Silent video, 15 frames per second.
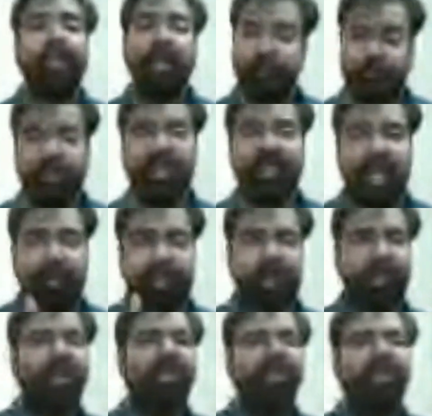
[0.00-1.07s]
in the first
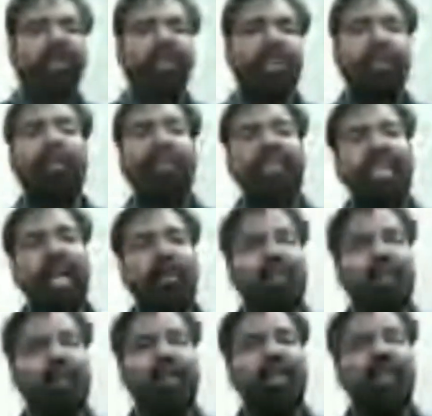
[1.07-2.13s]
chapter. The first
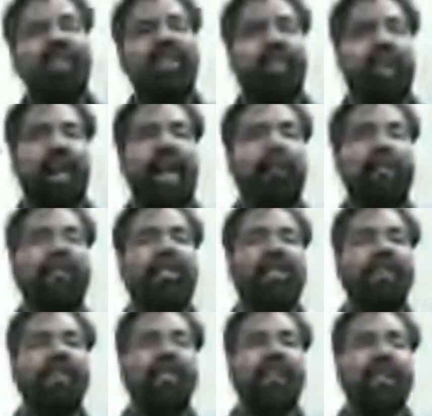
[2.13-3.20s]
chapter describes
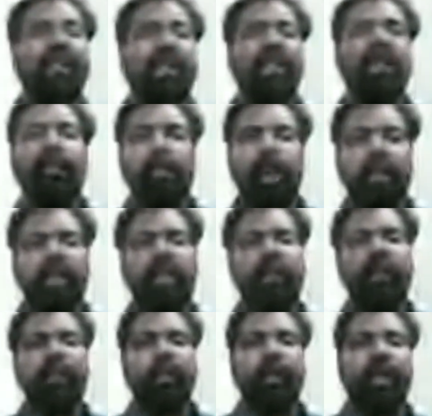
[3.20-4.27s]
the birth
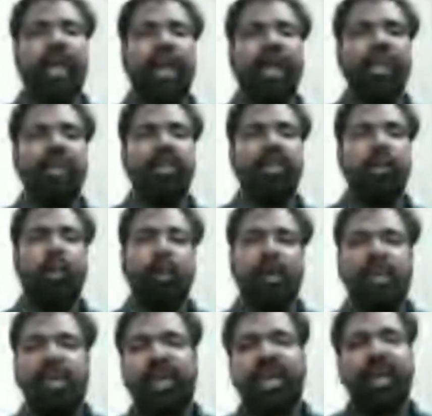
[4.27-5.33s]
of the protagonist
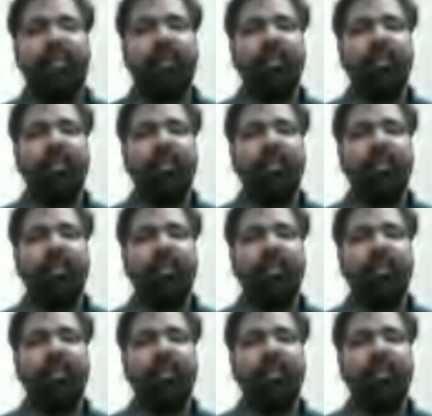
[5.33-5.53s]
Omar Khayyam.